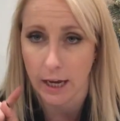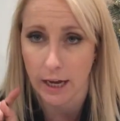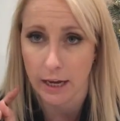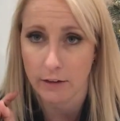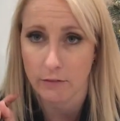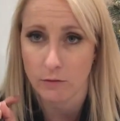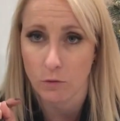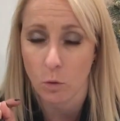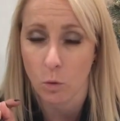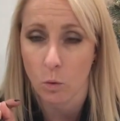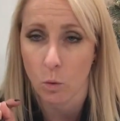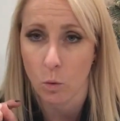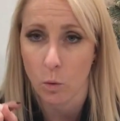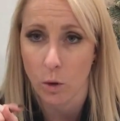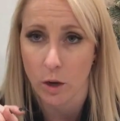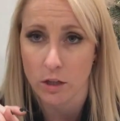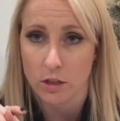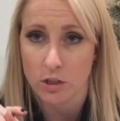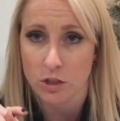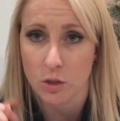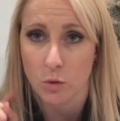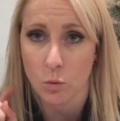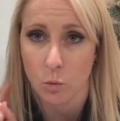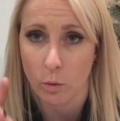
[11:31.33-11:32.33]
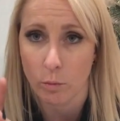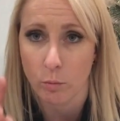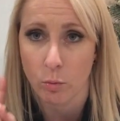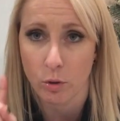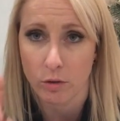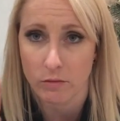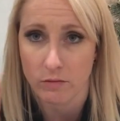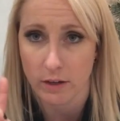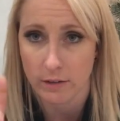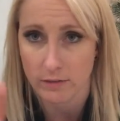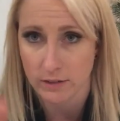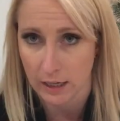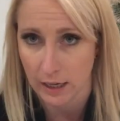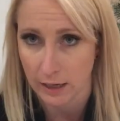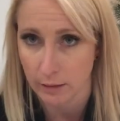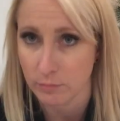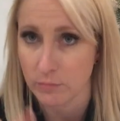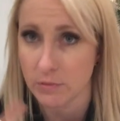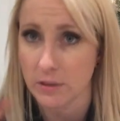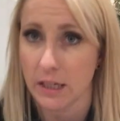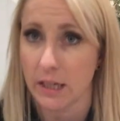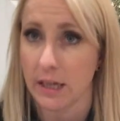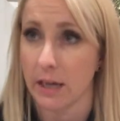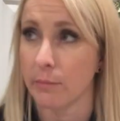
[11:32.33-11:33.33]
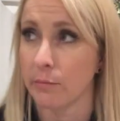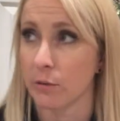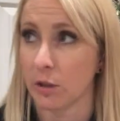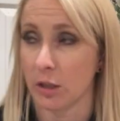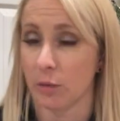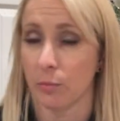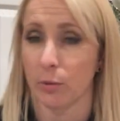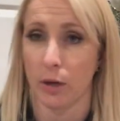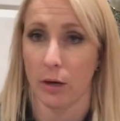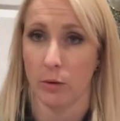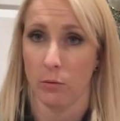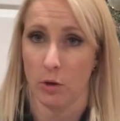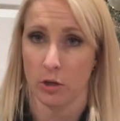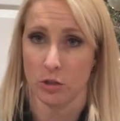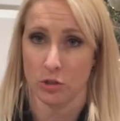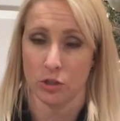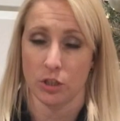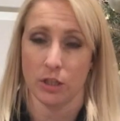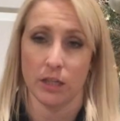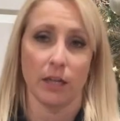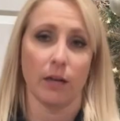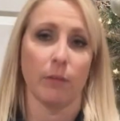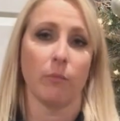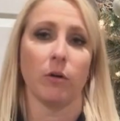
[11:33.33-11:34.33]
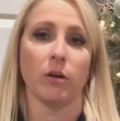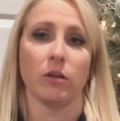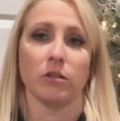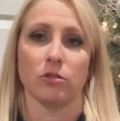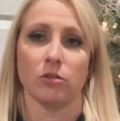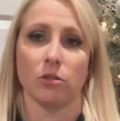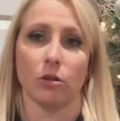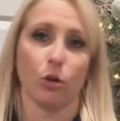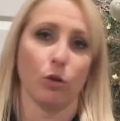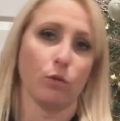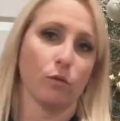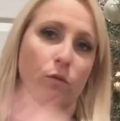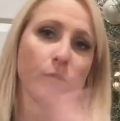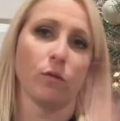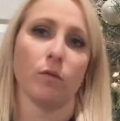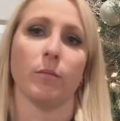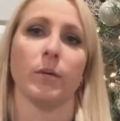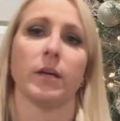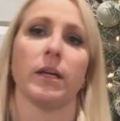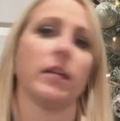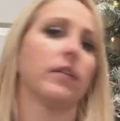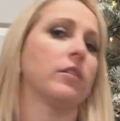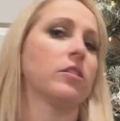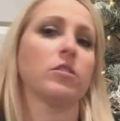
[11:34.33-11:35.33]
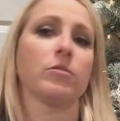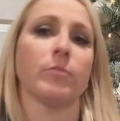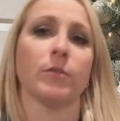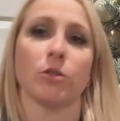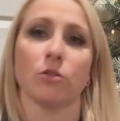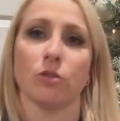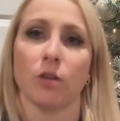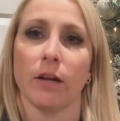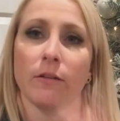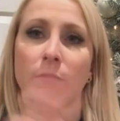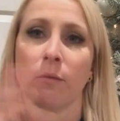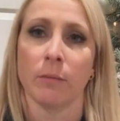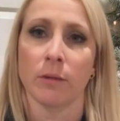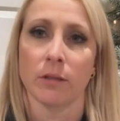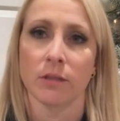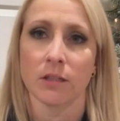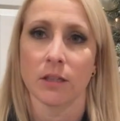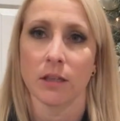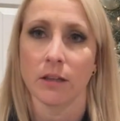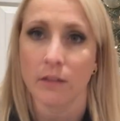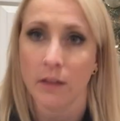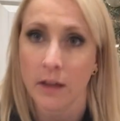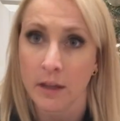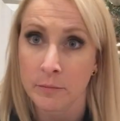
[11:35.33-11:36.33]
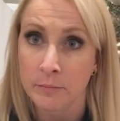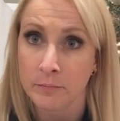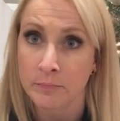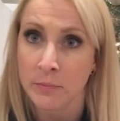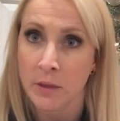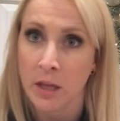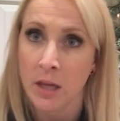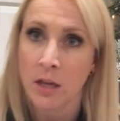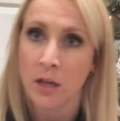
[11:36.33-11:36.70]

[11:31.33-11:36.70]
I've watched it 1.5 times, and I'm going to probably watch it again. I'm going to start over from the beginning just to make sure I haven't missed anything.